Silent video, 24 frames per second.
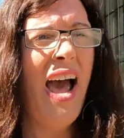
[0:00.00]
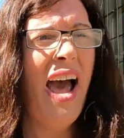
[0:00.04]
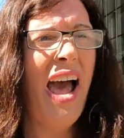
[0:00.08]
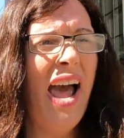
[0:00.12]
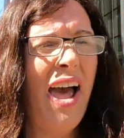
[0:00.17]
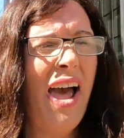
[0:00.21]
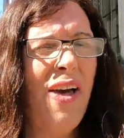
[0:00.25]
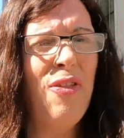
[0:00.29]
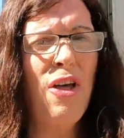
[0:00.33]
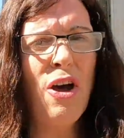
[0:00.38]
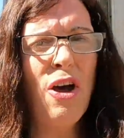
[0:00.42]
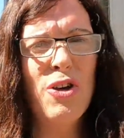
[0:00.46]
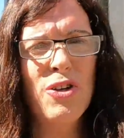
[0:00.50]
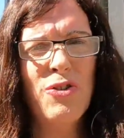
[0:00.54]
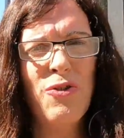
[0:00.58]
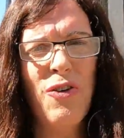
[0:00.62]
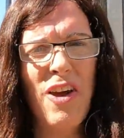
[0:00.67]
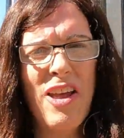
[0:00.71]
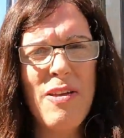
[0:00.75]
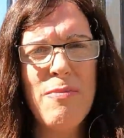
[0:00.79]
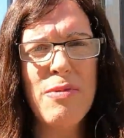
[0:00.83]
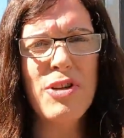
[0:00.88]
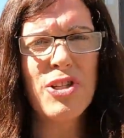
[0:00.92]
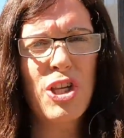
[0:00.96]
and those
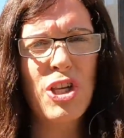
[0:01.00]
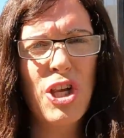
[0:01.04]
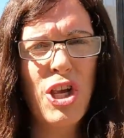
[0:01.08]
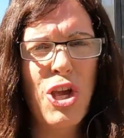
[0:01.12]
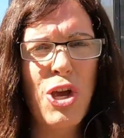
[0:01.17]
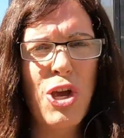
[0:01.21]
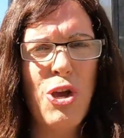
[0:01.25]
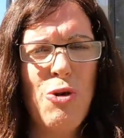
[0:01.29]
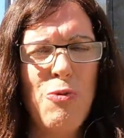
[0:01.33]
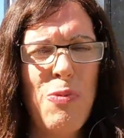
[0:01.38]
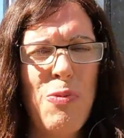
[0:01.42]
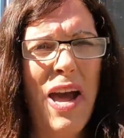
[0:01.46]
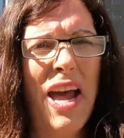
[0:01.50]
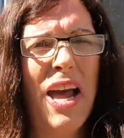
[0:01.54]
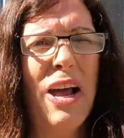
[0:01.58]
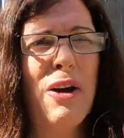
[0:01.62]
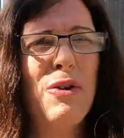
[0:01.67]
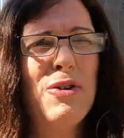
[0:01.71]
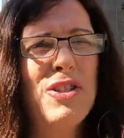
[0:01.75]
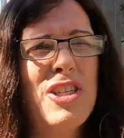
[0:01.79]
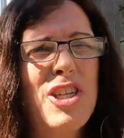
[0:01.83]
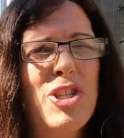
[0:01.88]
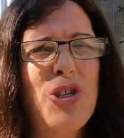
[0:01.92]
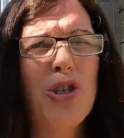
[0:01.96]
famous cube
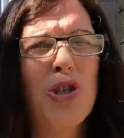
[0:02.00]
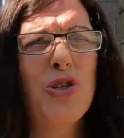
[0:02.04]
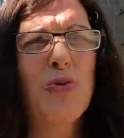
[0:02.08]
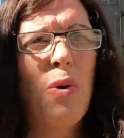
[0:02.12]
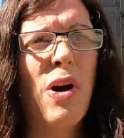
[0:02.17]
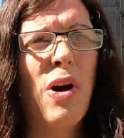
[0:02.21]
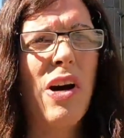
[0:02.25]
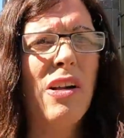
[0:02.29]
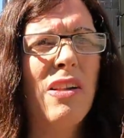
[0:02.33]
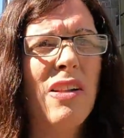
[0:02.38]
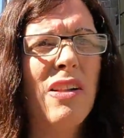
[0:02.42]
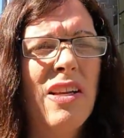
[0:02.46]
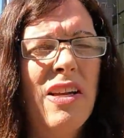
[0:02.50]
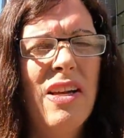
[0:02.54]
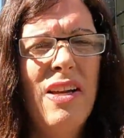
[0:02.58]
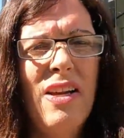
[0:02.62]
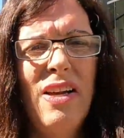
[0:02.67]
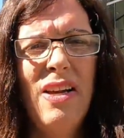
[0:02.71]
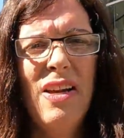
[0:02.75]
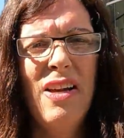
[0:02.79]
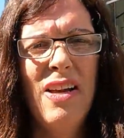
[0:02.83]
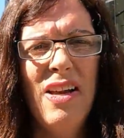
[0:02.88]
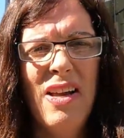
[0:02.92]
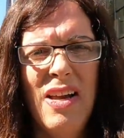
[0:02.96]
houses as well,
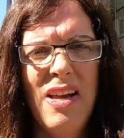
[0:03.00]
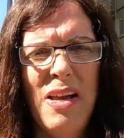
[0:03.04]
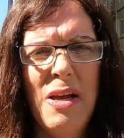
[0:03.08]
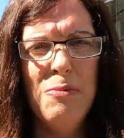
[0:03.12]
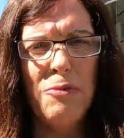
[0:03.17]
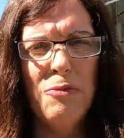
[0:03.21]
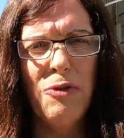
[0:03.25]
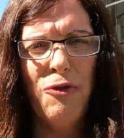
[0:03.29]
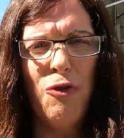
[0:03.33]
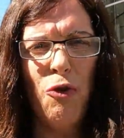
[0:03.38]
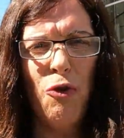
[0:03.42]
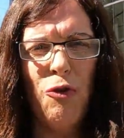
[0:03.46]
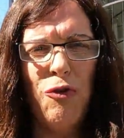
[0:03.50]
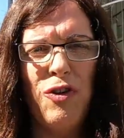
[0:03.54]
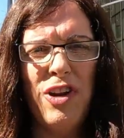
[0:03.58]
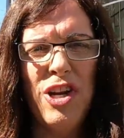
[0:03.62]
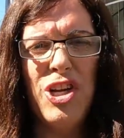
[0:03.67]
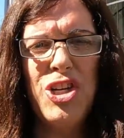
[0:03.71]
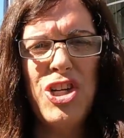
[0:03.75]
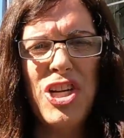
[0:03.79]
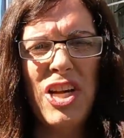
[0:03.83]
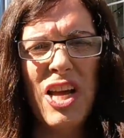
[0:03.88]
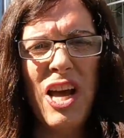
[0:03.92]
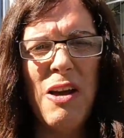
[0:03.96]
before
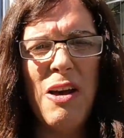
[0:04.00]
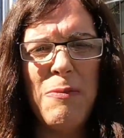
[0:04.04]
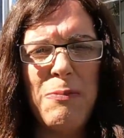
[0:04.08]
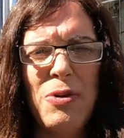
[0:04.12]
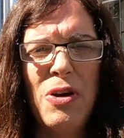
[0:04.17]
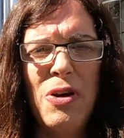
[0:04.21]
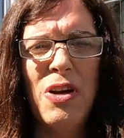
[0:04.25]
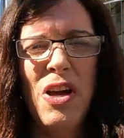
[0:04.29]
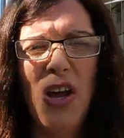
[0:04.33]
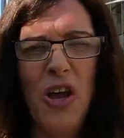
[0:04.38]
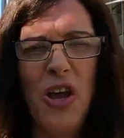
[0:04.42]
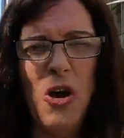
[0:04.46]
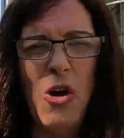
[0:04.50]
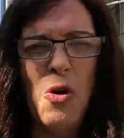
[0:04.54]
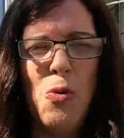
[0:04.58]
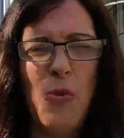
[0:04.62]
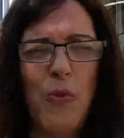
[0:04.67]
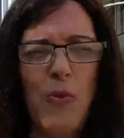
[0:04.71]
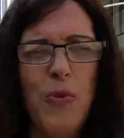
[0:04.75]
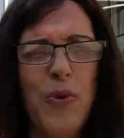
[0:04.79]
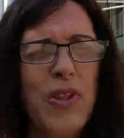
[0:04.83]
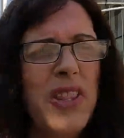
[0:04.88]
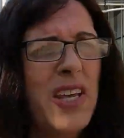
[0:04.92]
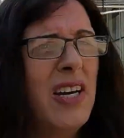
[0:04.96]
finishing up
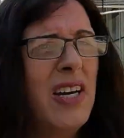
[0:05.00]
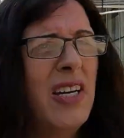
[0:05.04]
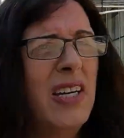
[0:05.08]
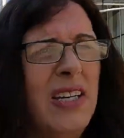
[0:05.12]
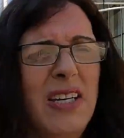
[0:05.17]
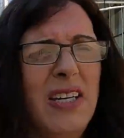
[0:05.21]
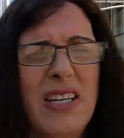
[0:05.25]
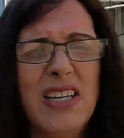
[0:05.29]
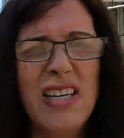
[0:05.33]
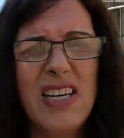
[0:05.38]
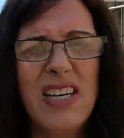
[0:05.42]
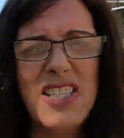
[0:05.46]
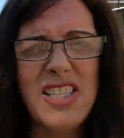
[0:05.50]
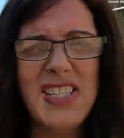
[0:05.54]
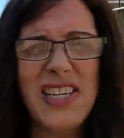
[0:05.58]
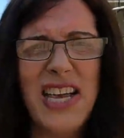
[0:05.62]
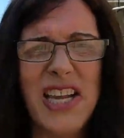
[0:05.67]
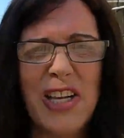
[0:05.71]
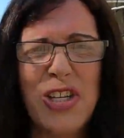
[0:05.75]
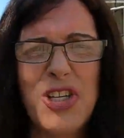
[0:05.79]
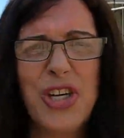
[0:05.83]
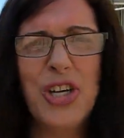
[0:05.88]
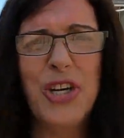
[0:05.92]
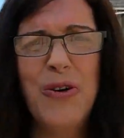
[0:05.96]
with a
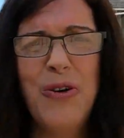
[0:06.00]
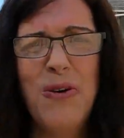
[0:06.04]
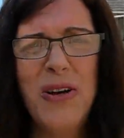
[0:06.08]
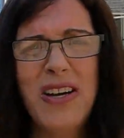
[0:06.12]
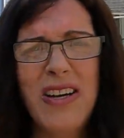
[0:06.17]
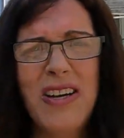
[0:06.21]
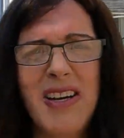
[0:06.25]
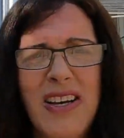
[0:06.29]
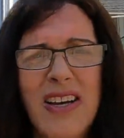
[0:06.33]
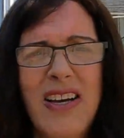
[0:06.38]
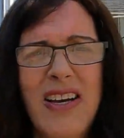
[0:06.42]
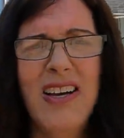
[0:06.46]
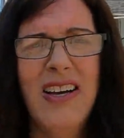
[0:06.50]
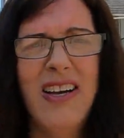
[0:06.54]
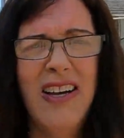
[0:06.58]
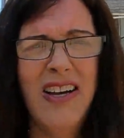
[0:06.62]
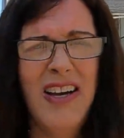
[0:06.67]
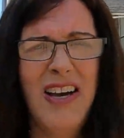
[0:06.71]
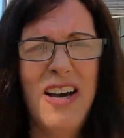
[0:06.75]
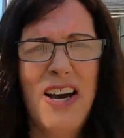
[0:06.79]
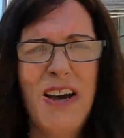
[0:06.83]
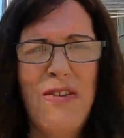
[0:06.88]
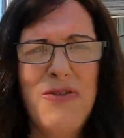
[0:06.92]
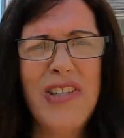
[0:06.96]
statue
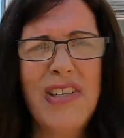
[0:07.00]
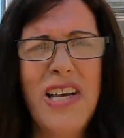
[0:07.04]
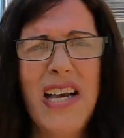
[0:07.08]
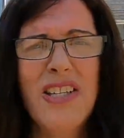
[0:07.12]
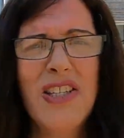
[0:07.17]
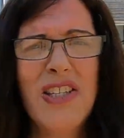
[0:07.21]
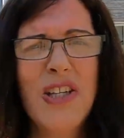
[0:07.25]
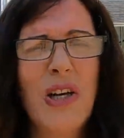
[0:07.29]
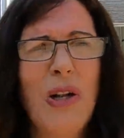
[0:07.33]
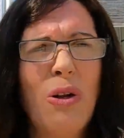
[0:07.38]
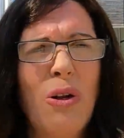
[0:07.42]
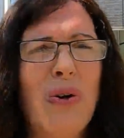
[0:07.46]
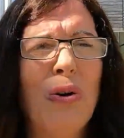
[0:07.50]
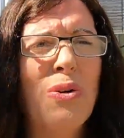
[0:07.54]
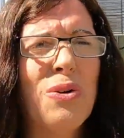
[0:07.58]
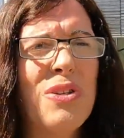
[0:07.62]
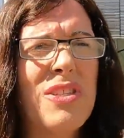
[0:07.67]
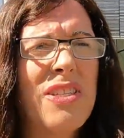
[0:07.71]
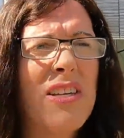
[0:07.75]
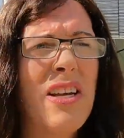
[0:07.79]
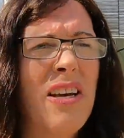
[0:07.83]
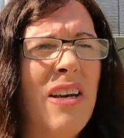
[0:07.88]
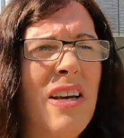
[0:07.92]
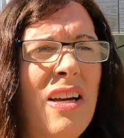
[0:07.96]
of Santa
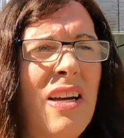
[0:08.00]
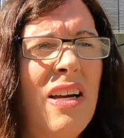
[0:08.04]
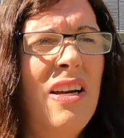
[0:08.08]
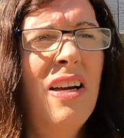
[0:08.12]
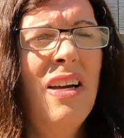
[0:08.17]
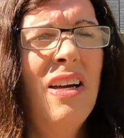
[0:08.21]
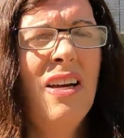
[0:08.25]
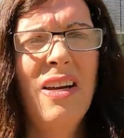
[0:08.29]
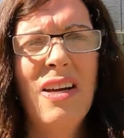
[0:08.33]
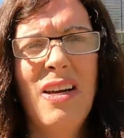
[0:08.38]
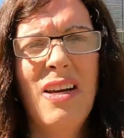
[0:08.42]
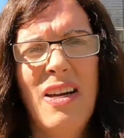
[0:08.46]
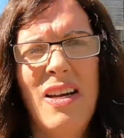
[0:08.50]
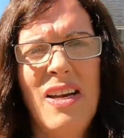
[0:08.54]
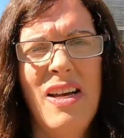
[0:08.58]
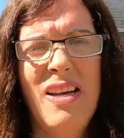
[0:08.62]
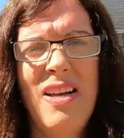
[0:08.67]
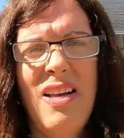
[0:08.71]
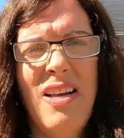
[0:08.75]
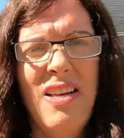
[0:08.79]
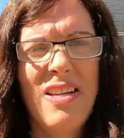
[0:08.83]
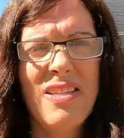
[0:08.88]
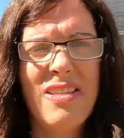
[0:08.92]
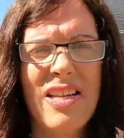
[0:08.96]
Claus.
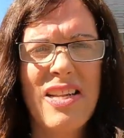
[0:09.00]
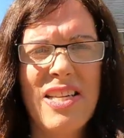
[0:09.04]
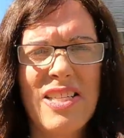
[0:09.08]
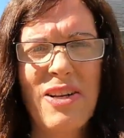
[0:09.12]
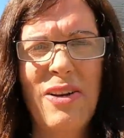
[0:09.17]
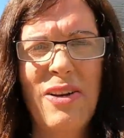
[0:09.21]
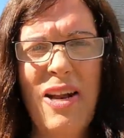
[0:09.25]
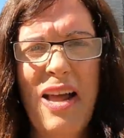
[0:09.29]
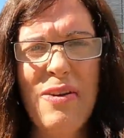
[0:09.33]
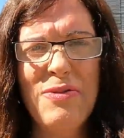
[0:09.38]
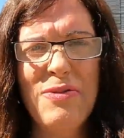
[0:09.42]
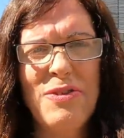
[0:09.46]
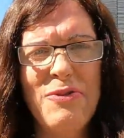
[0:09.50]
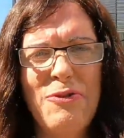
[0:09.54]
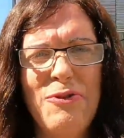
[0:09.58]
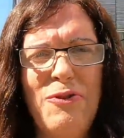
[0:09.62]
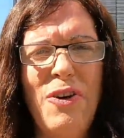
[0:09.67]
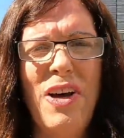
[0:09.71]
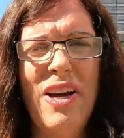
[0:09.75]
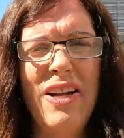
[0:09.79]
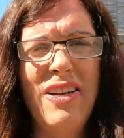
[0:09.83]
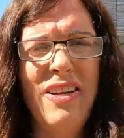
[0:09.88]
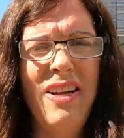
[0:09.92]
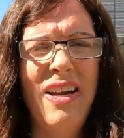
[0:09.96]
So let's go and have some
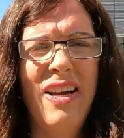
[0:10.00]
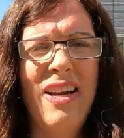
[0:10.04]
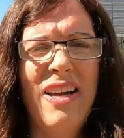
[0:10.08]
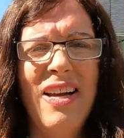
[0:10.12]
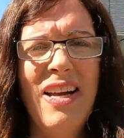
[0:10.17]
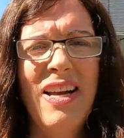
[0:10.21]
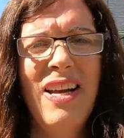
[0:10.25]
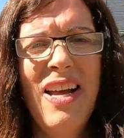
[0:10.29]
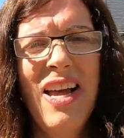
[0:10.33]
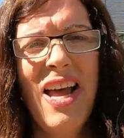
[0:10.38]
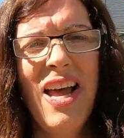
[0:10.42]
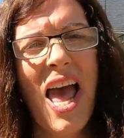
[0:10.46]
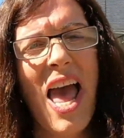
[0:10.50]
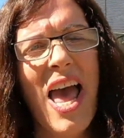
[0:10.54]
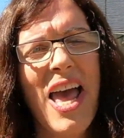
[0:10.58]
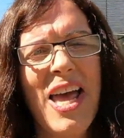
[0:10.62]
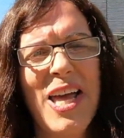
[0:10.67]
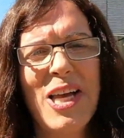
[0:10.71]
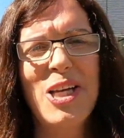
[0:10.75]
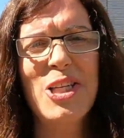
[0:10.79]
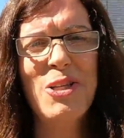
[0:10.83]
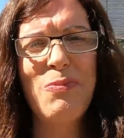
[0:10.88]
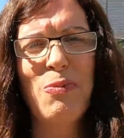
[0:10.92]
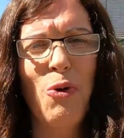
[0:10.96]
fun
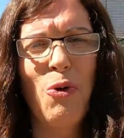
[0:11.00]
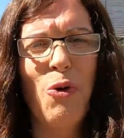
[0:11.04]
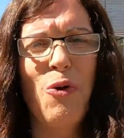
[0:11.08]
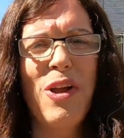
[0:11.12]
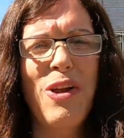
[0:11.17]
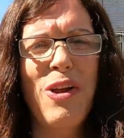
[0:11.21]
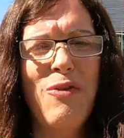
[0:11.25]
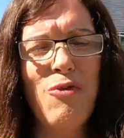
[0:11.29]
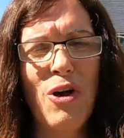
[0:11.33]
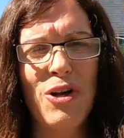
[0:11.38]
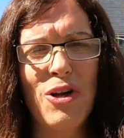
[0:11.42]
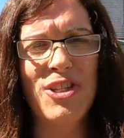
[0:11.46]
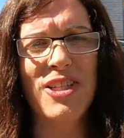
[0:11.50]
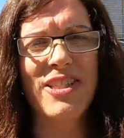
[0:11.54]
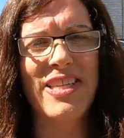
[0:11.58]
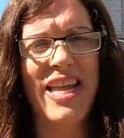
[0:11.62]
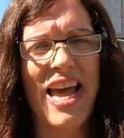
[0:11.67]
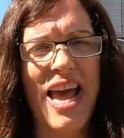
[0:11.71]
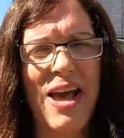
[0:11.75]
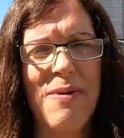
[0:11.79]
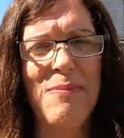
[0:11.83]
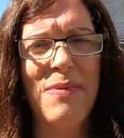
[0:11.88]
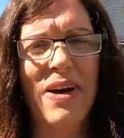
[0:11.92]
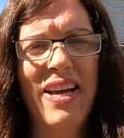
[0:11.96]
exploring
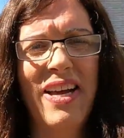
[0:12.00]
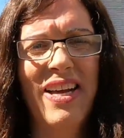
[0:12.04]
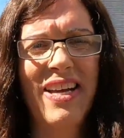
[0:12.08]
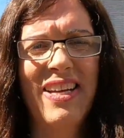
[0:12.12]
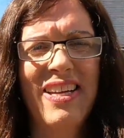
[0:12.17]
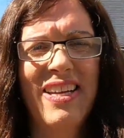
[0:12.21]
Rotterdam.